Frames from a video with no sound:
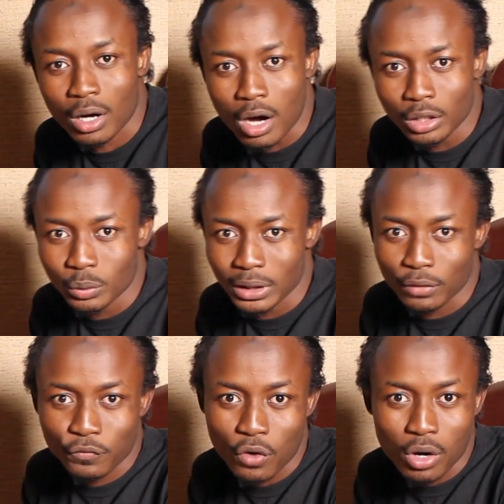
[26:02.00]
God
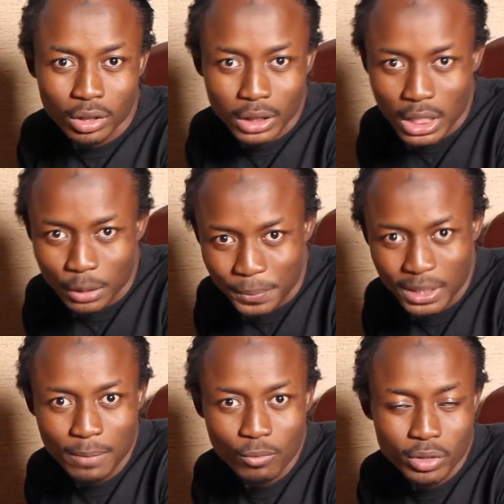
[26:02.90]
willing, 4 o'clock
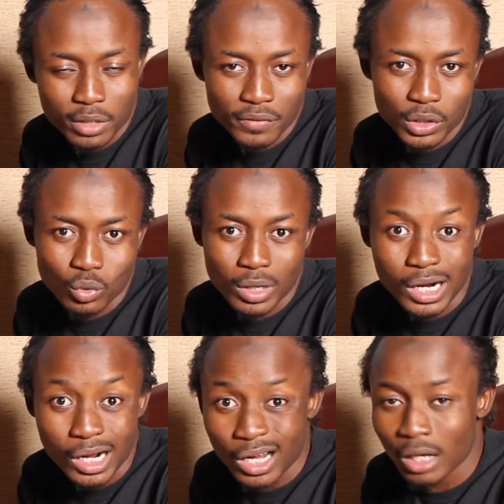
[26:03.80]
p.m. wherever you
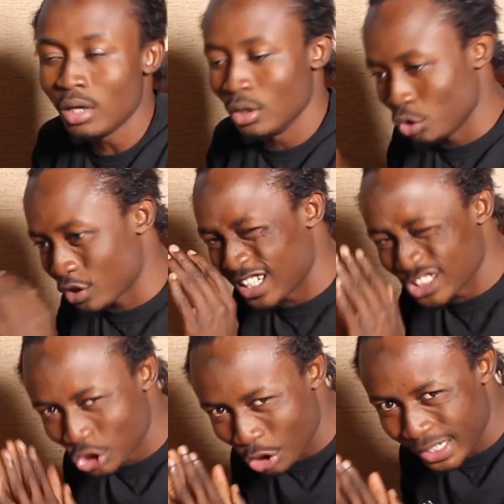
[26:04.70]
are, you
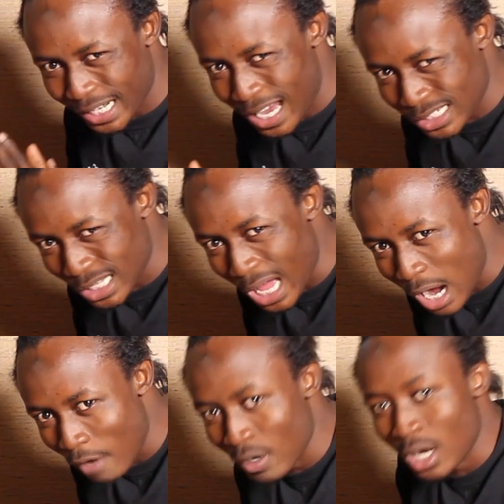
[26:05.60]
can join us
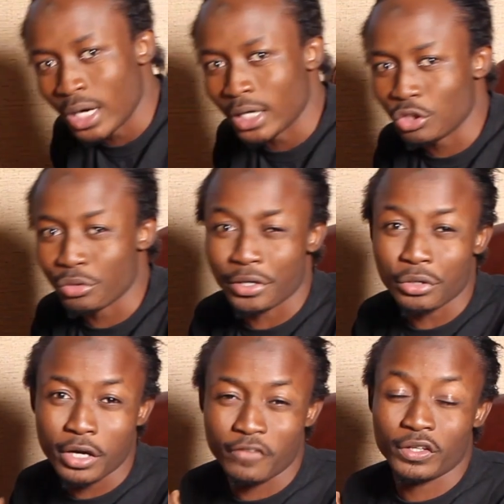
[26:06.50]
live. And you
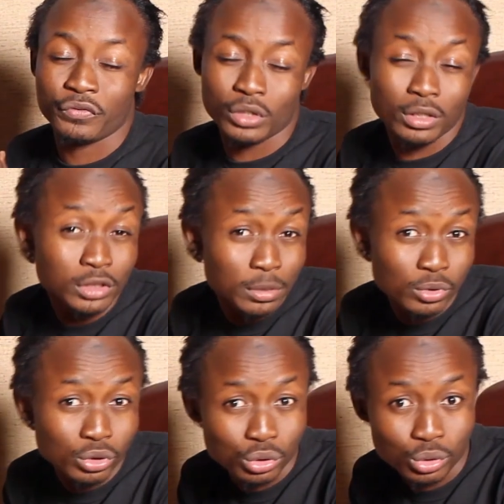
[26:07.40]
know, if you are not
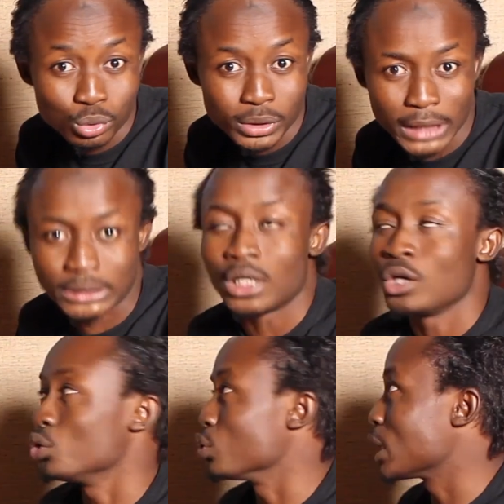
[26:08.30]
able to do that,
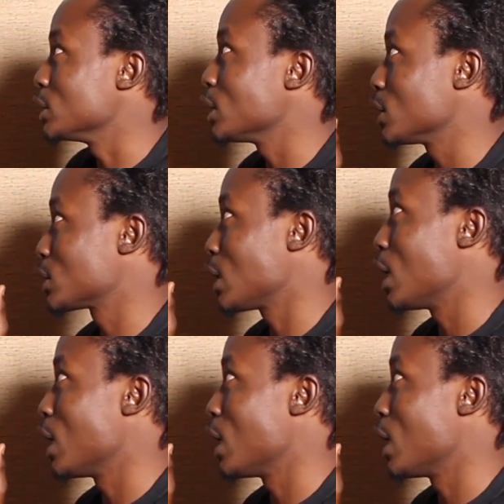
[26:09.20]
you can just